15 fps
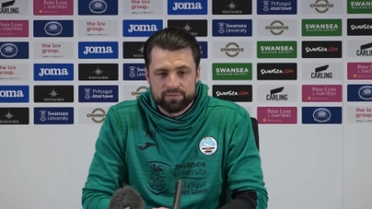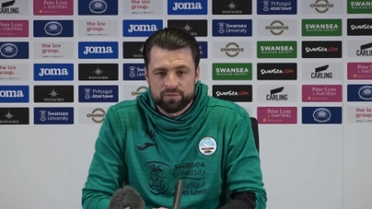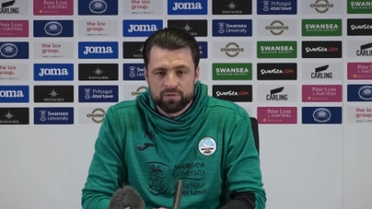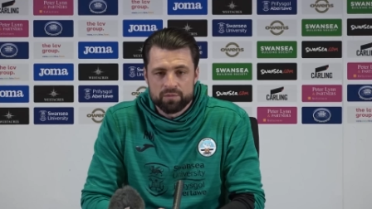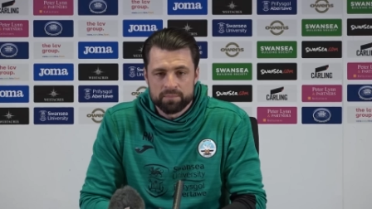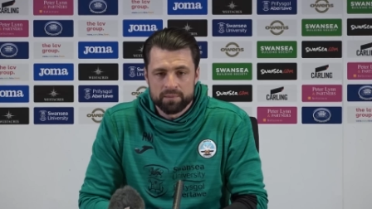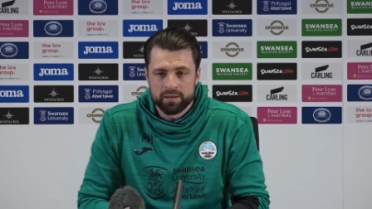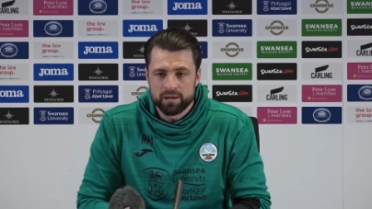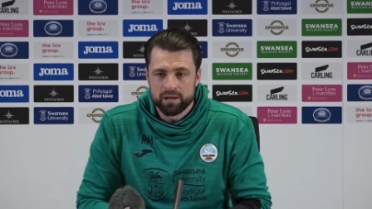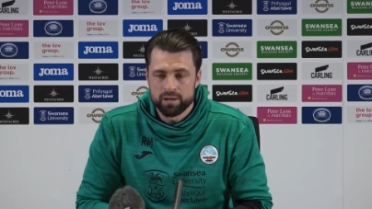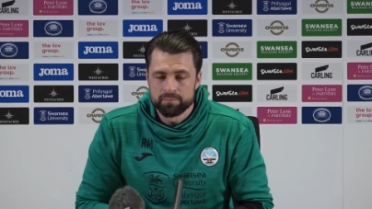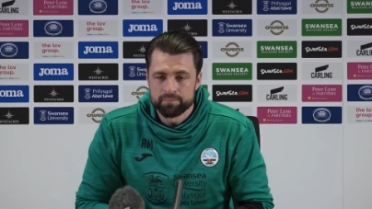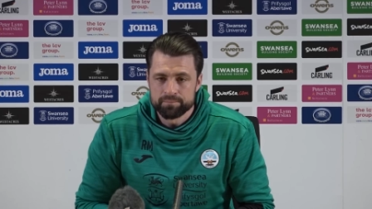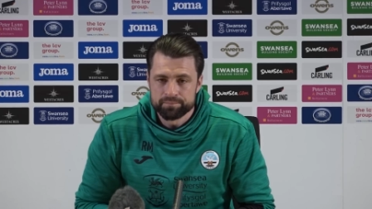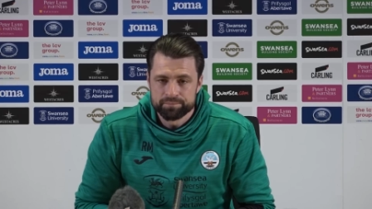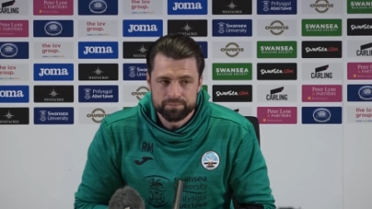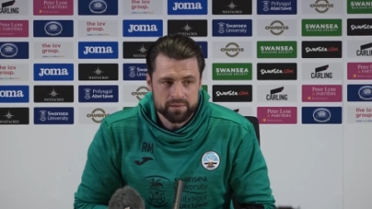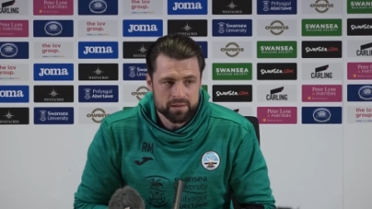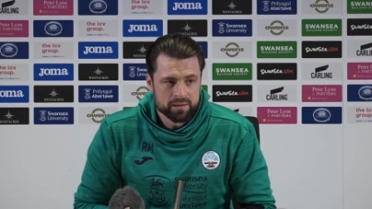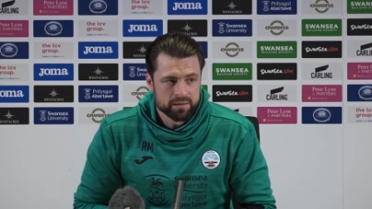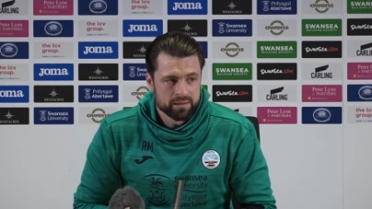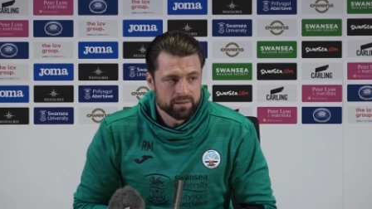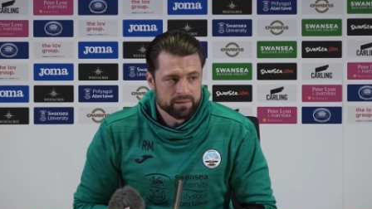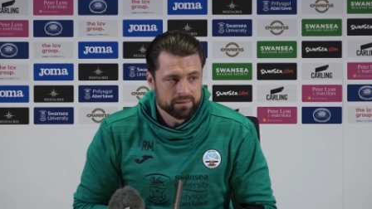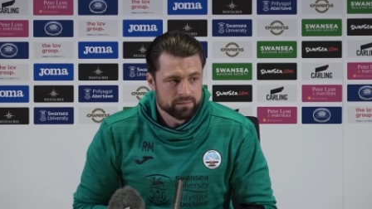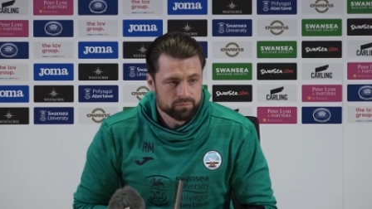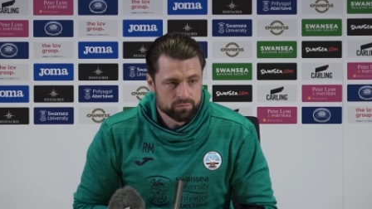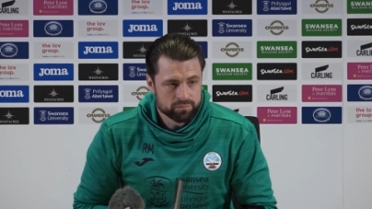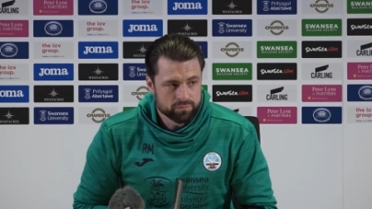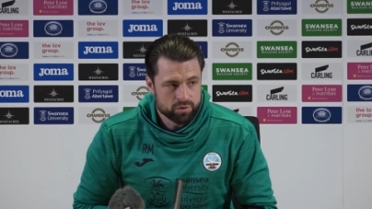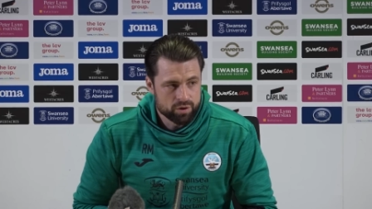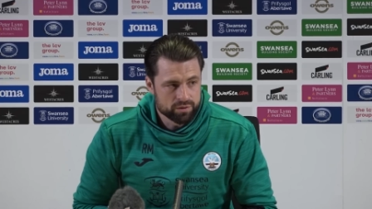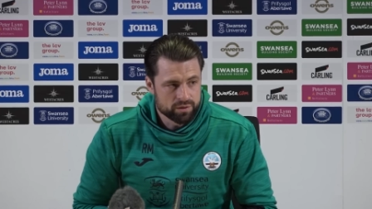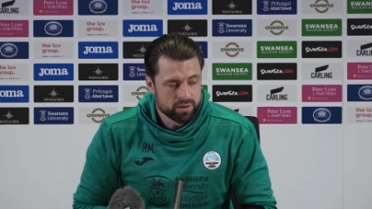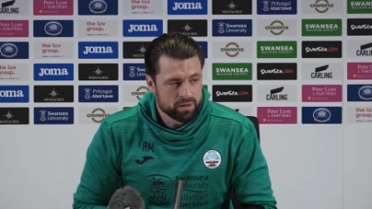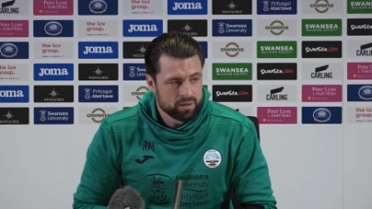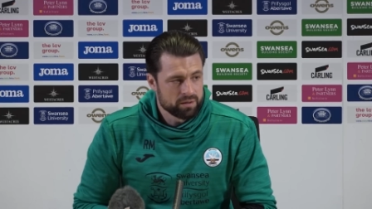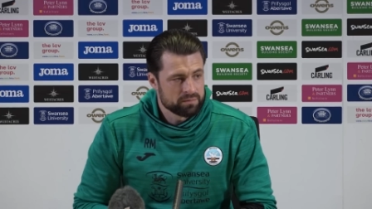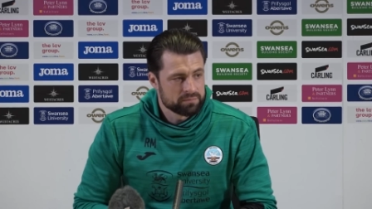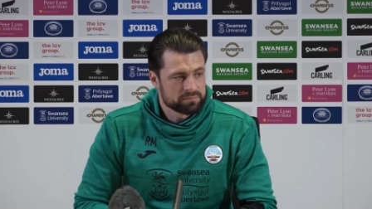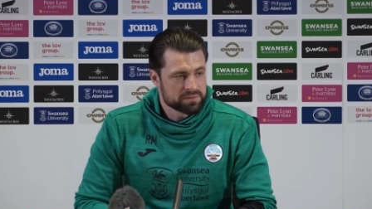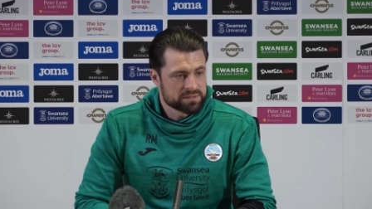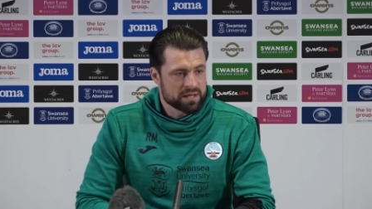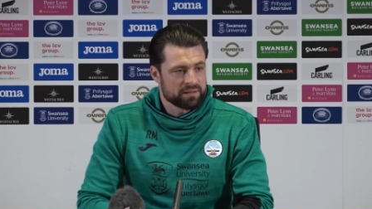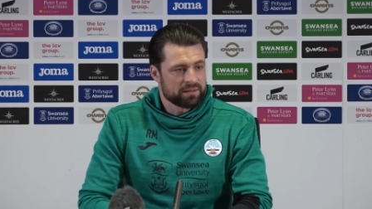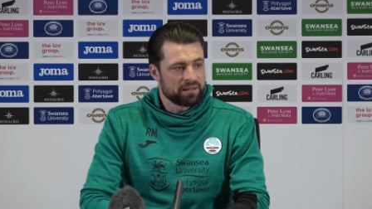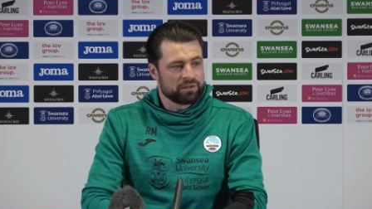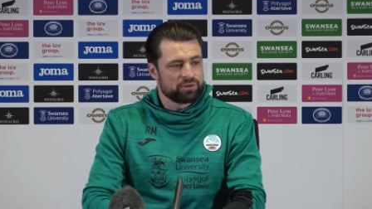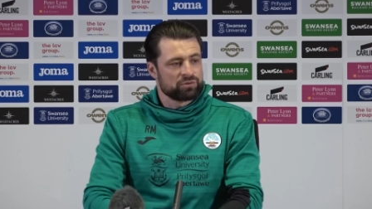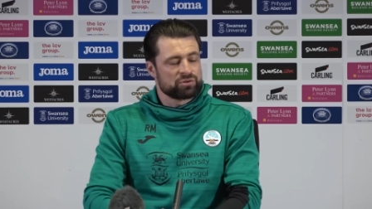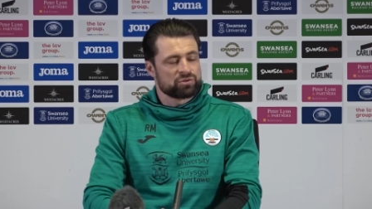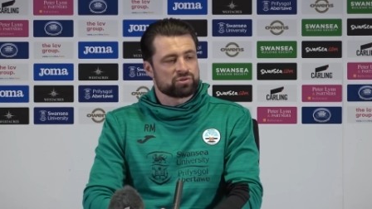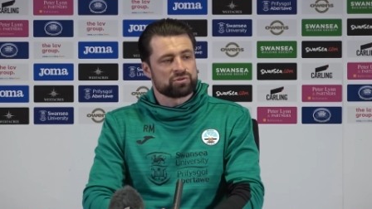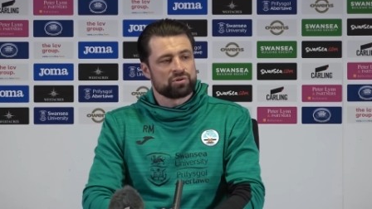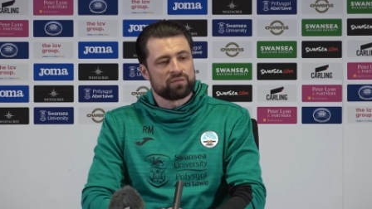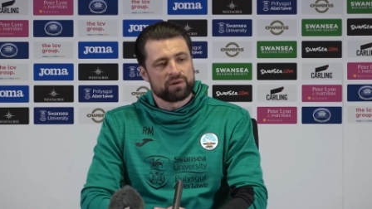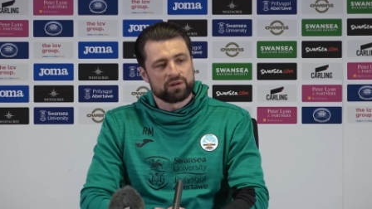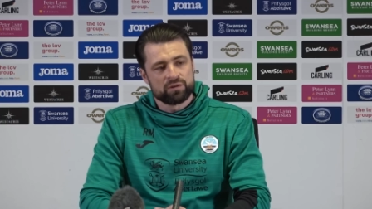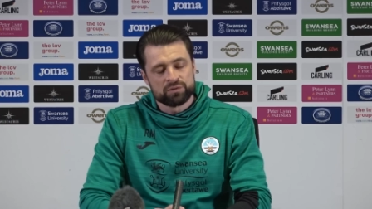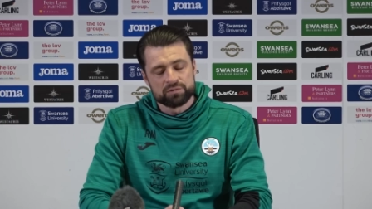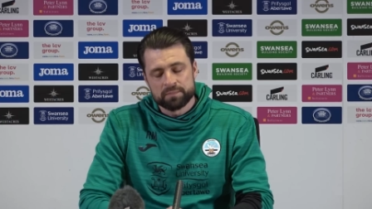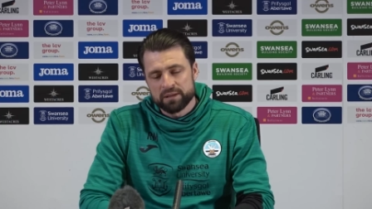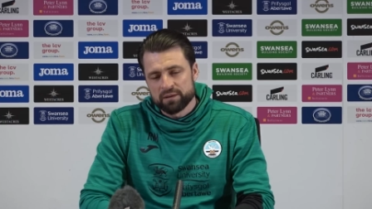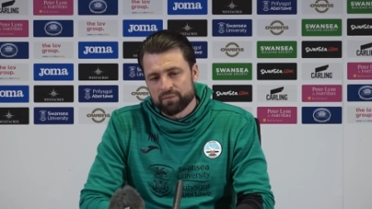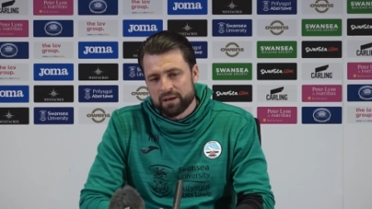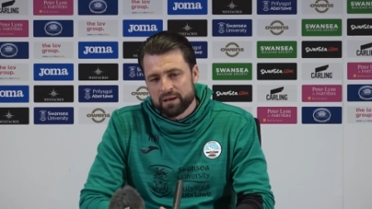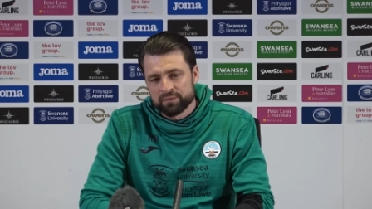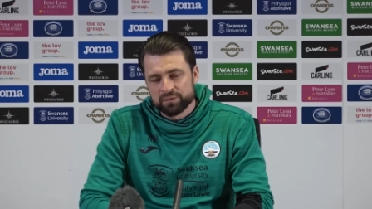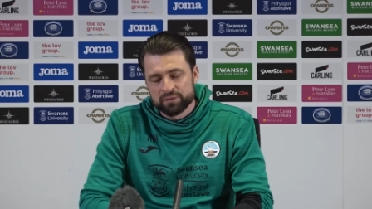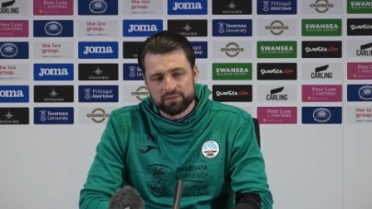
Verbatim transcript: for, but. Um, on a Sunday, you're just not very good to be around.